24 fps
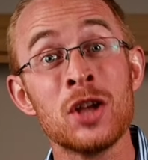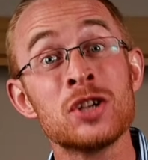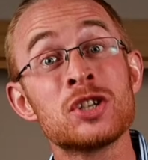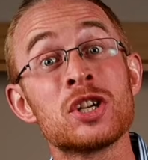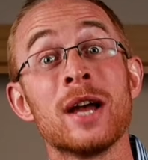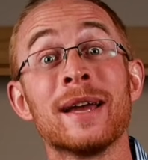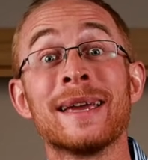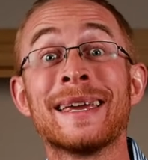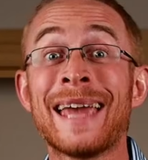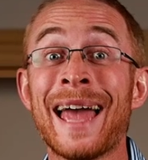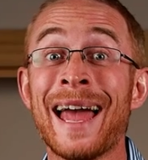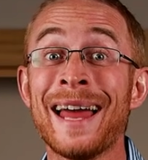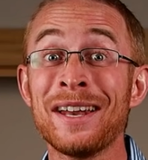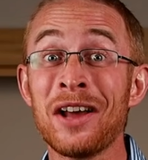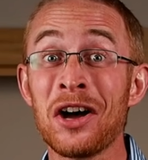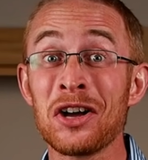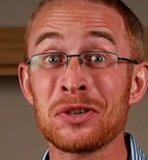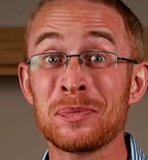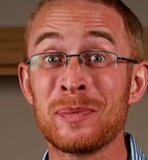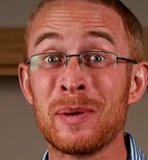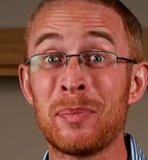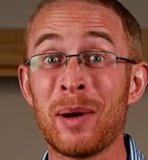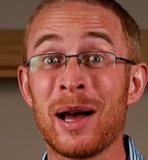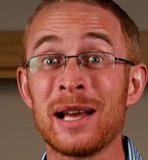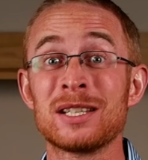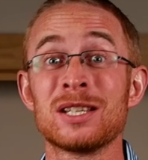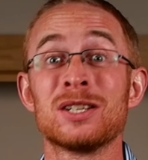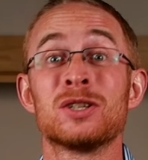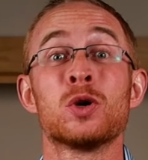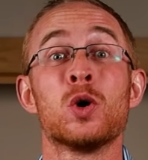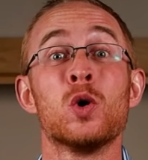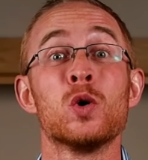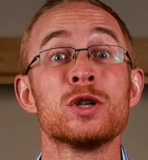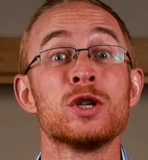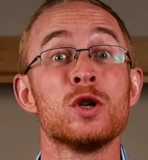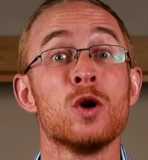So Ken asked me back
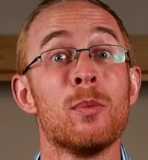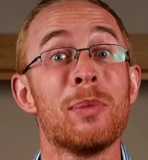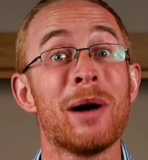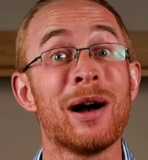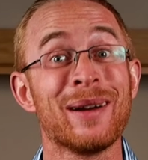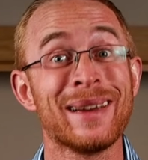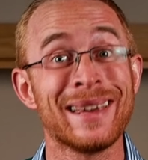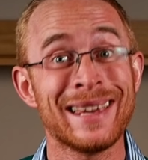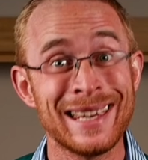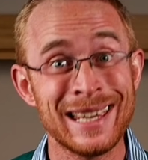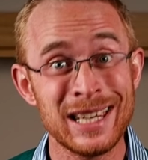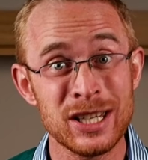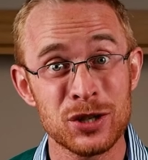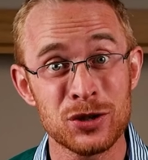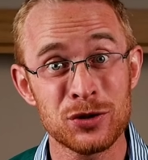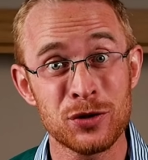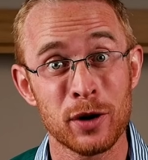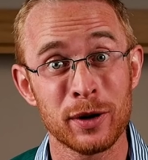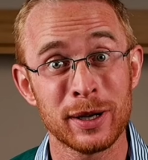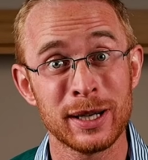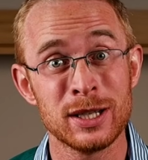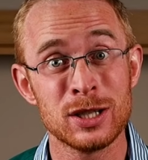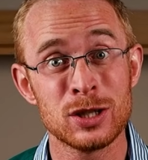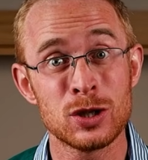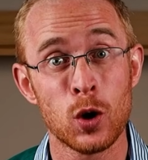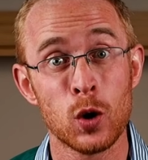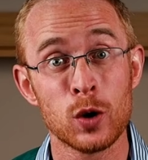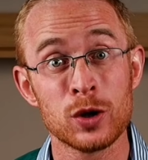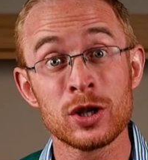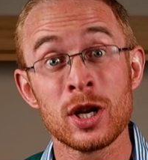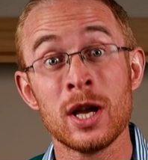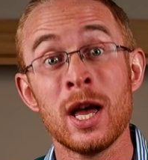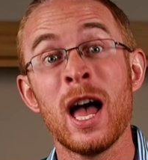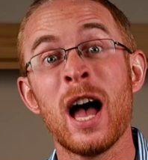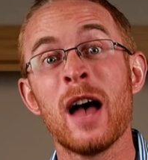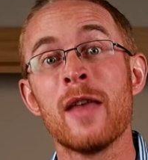to talk to you about heat stroke in
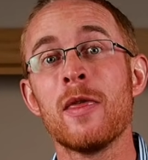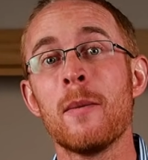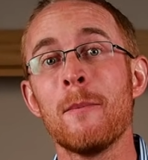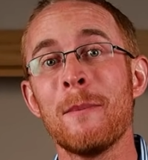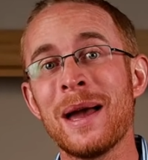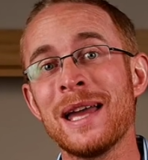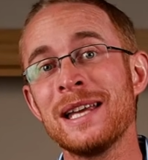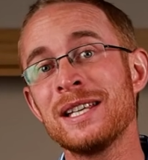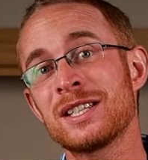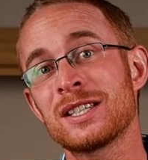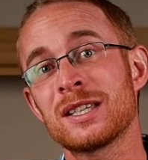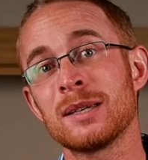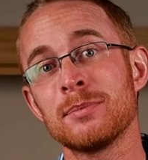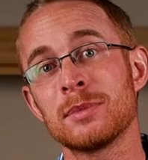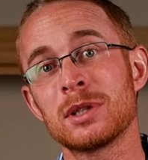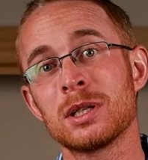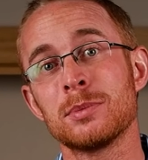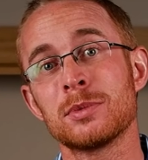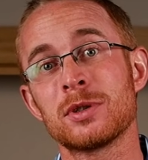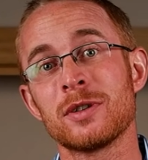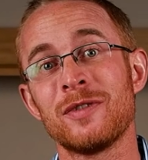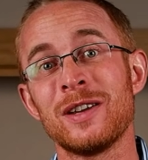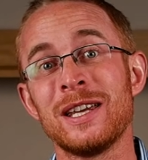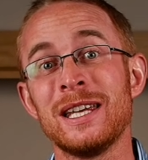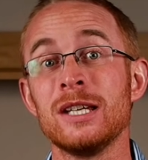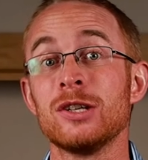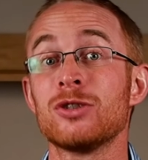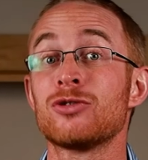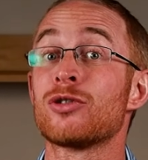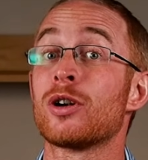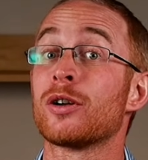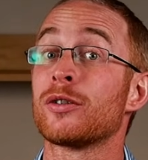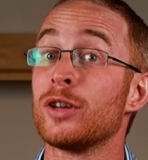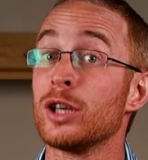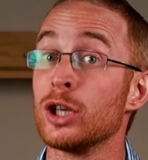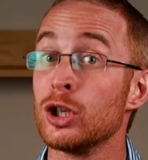dogs and the main symptoms of
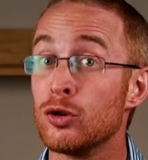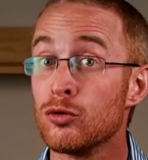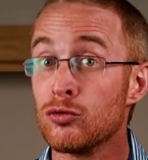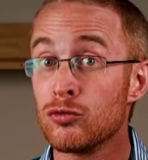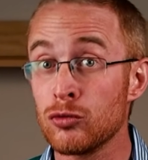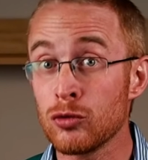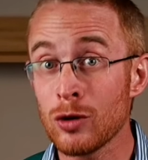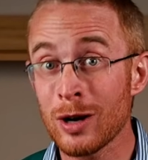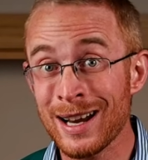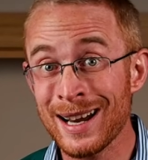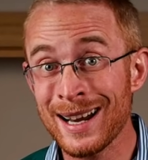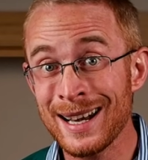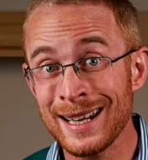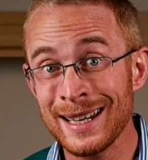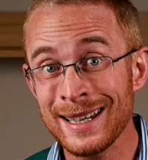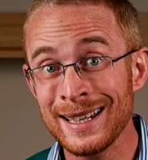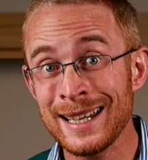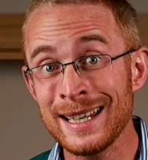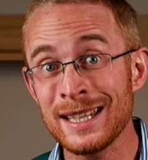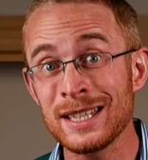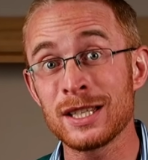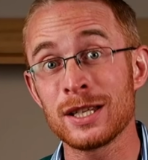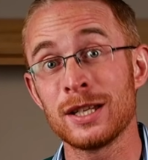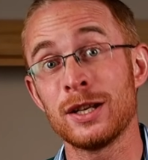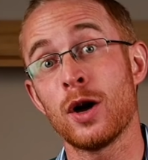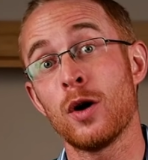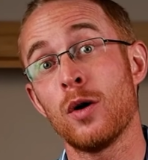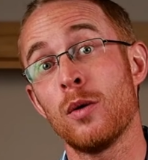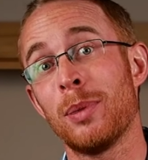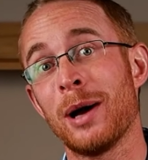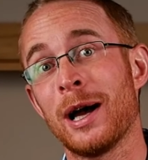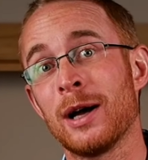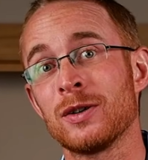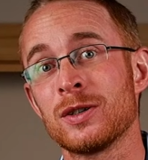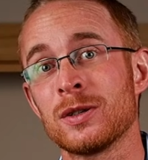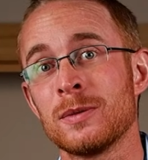heat stroke that you really need to
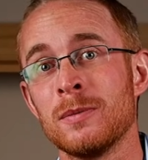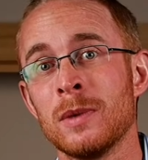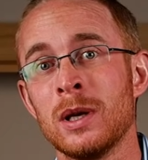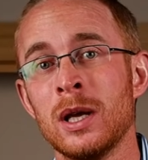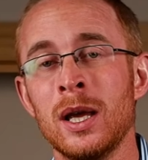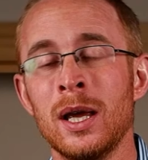know about.